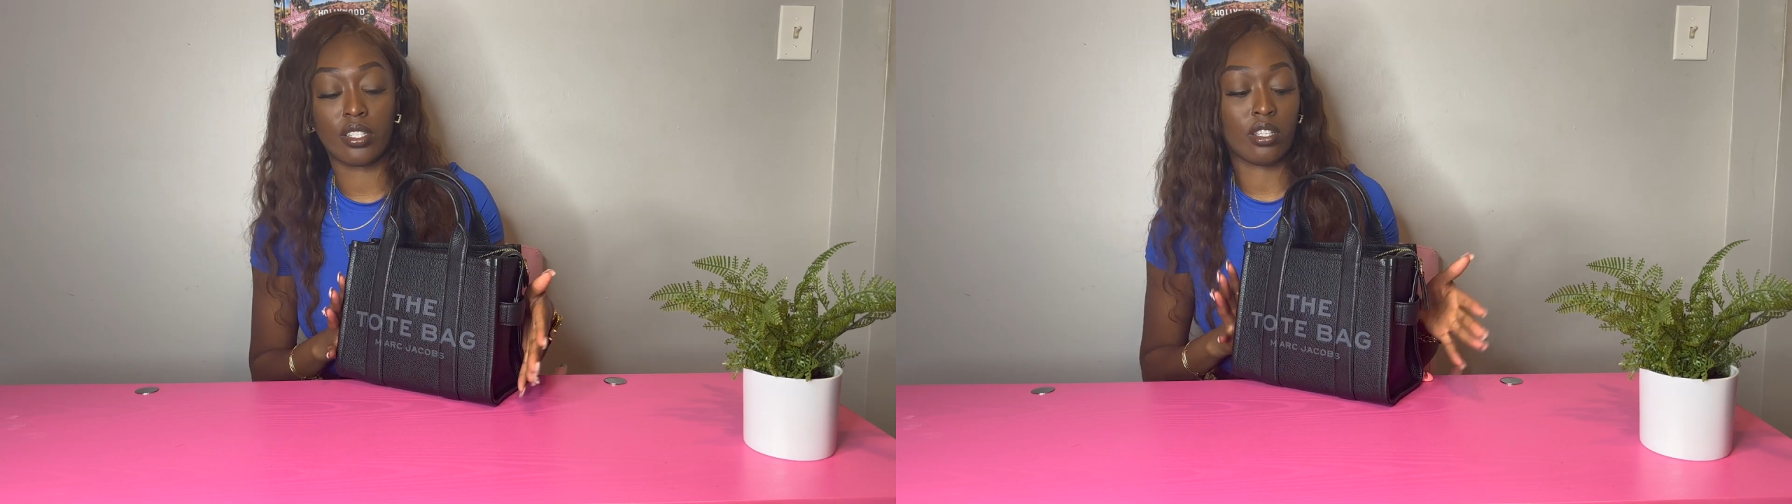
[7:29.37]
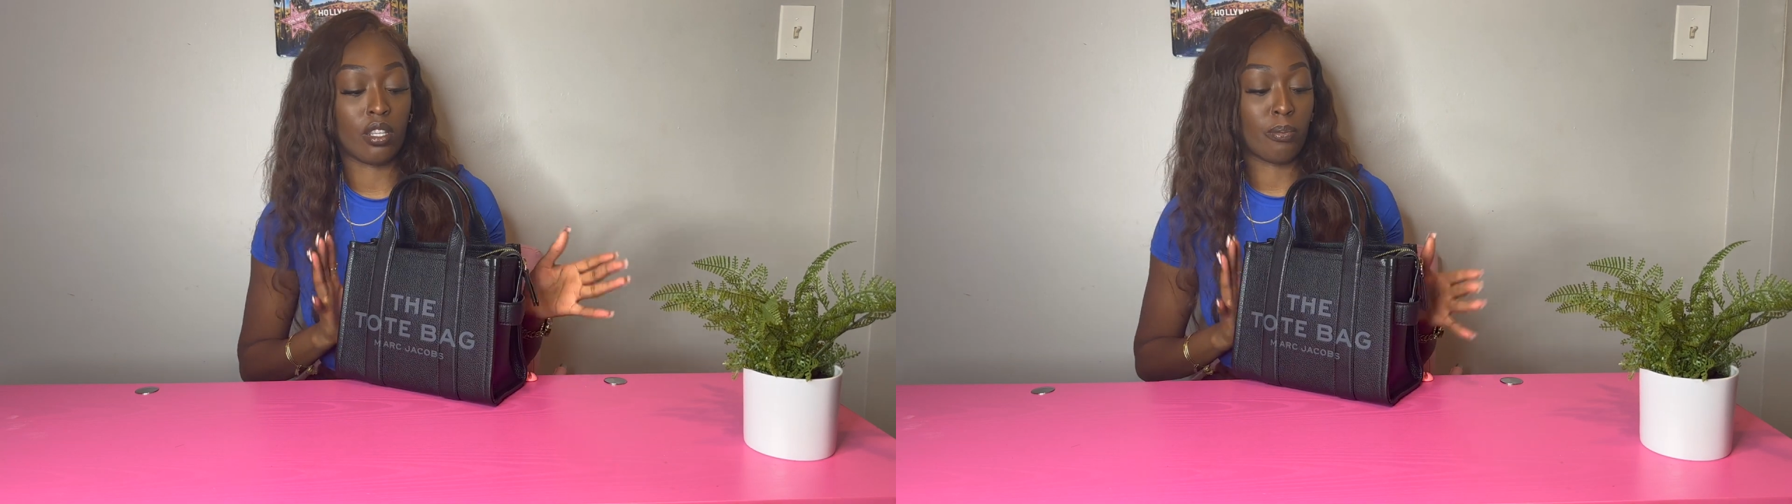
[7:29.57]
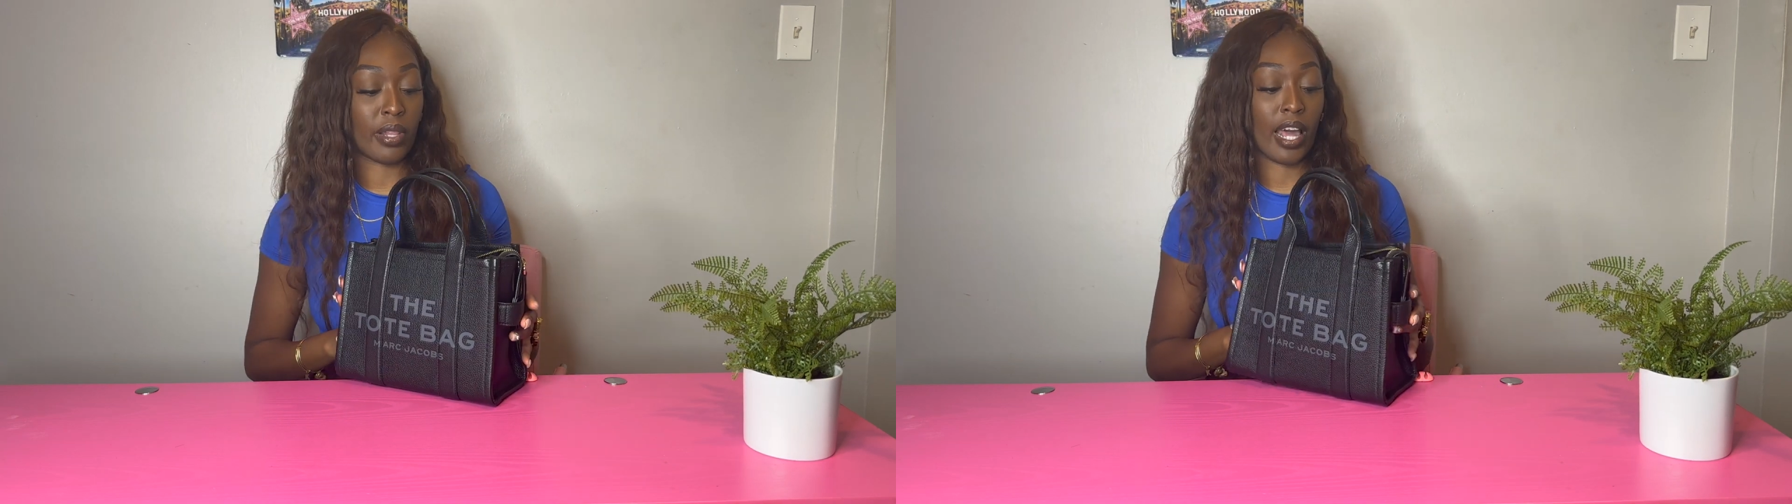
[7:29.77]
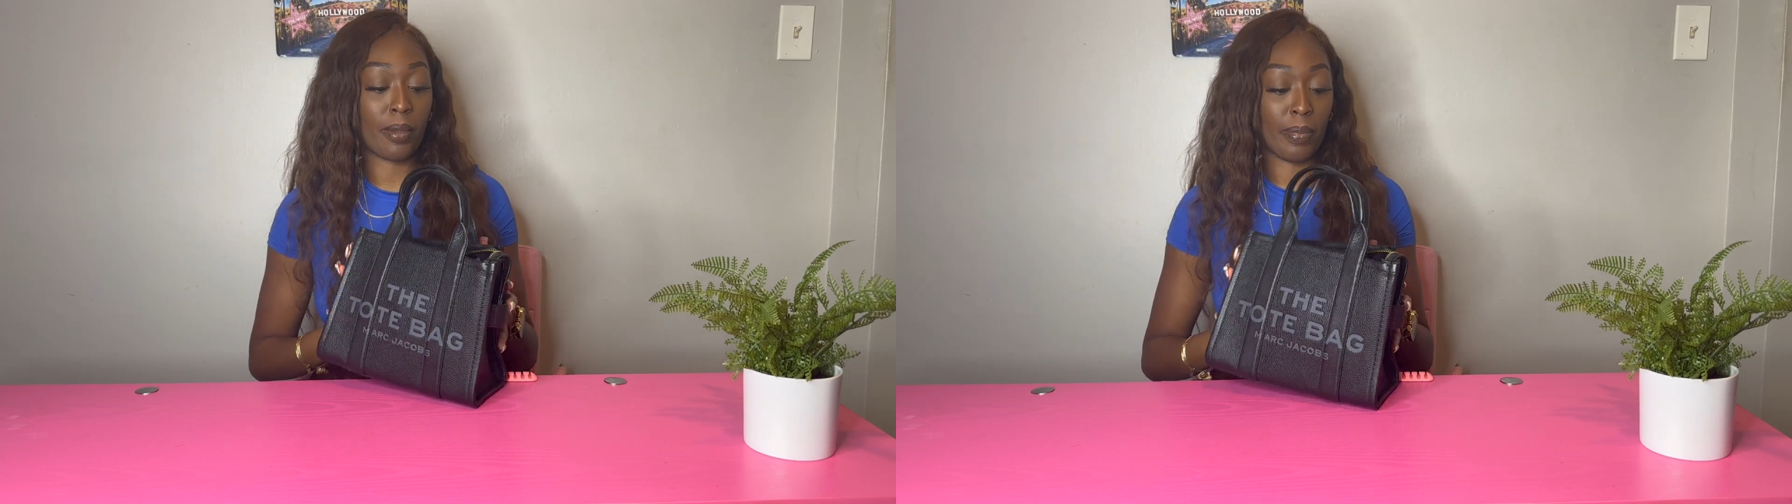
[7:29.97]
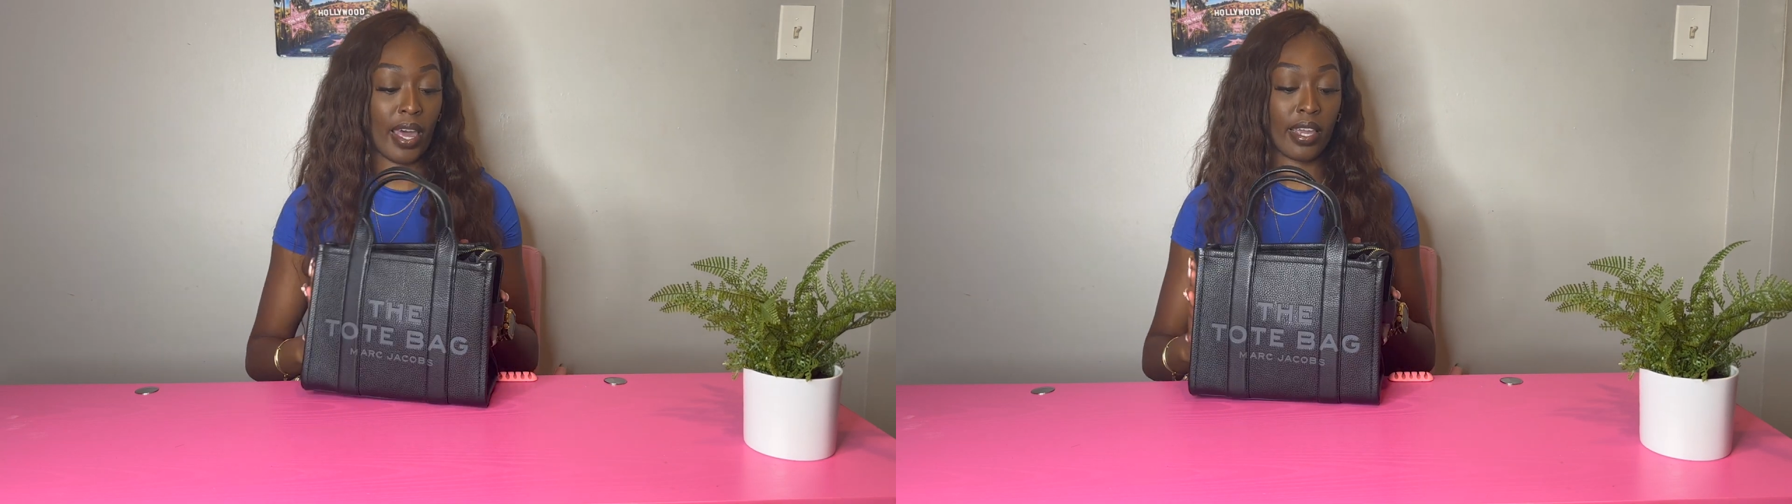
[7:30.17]
to the black
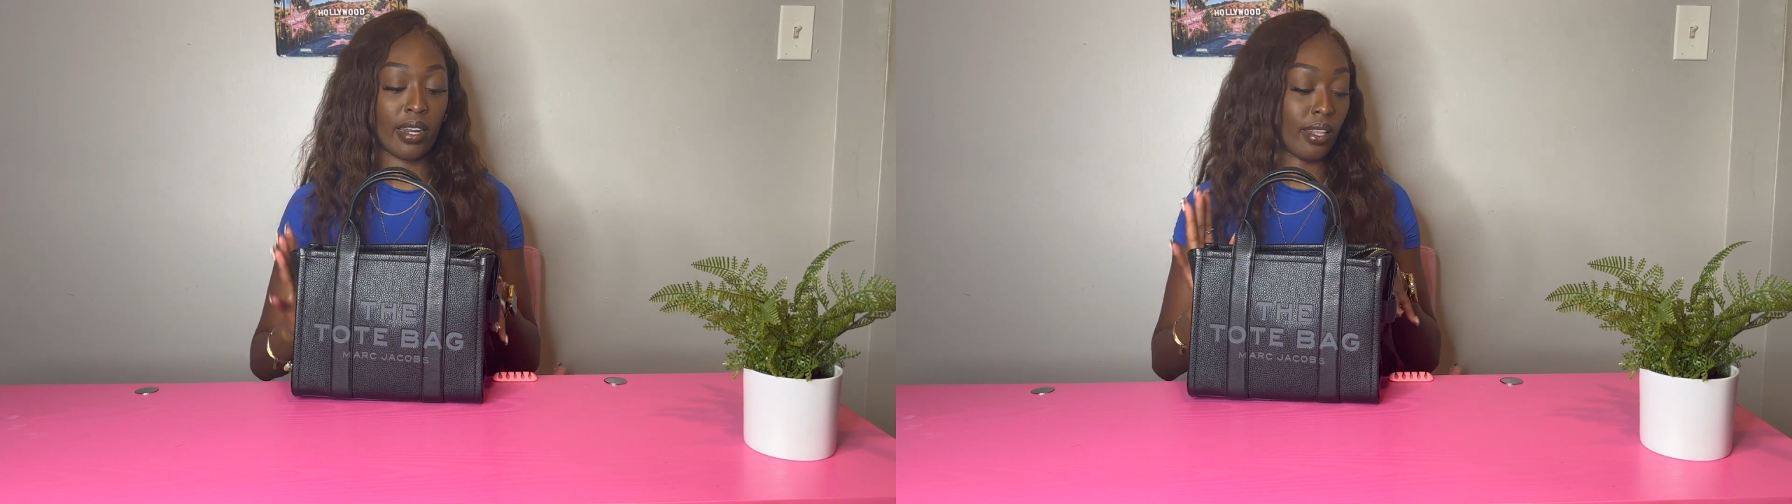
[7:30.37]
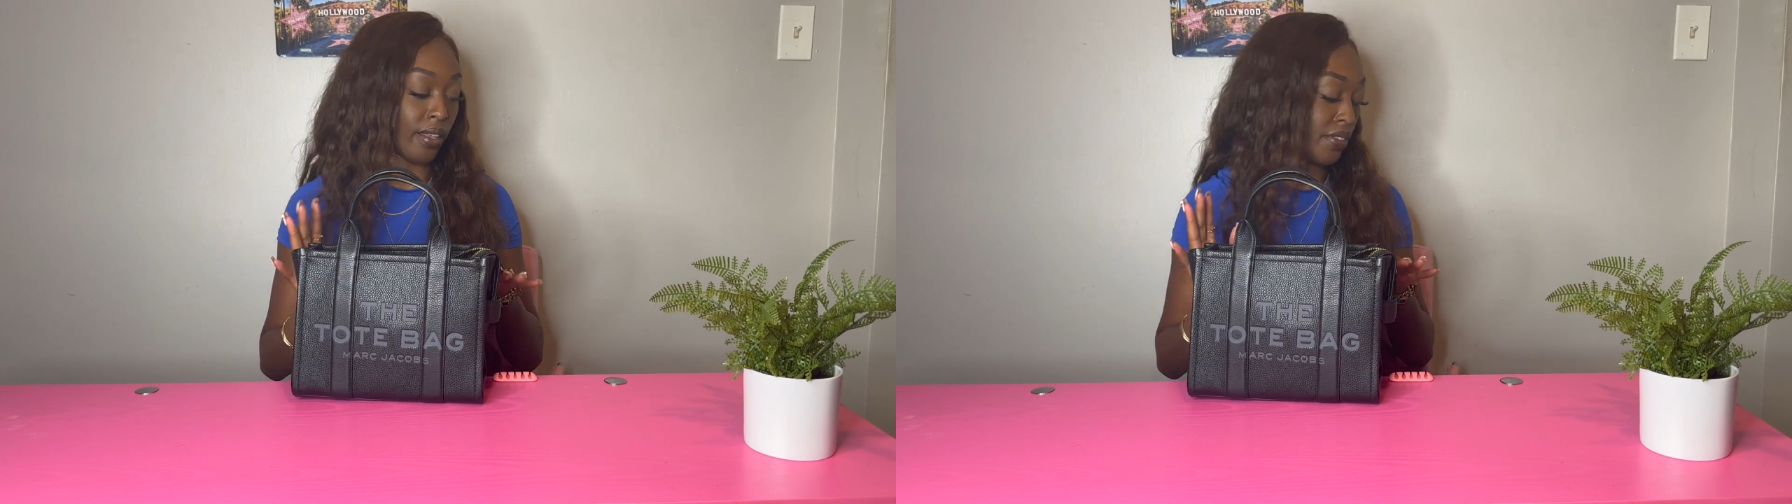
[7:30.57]
bag, and I love